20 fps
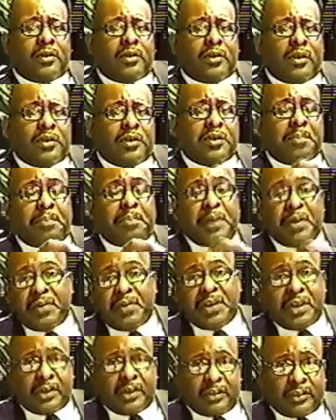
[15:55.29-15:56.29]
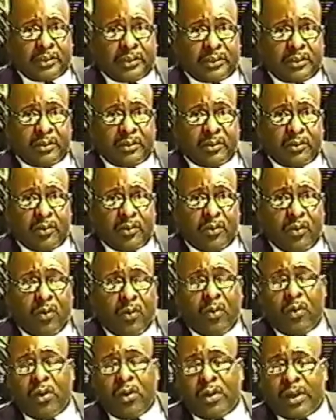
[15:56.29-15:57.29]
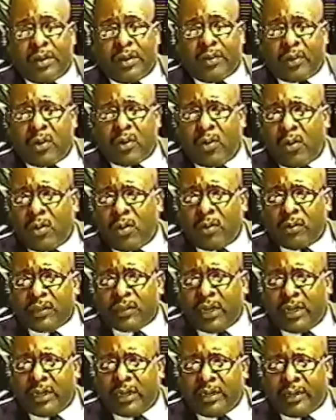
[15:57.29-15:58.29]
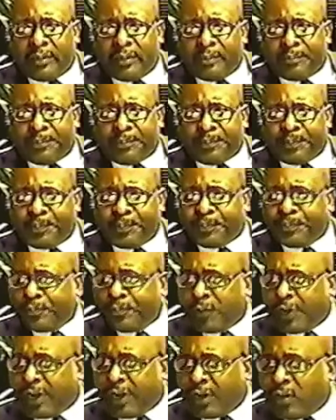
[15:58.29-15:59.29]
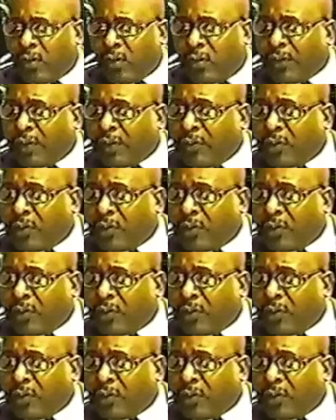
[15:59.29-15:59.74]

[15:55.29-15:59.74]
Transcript: Nibirians, or they were called, what are they called? They were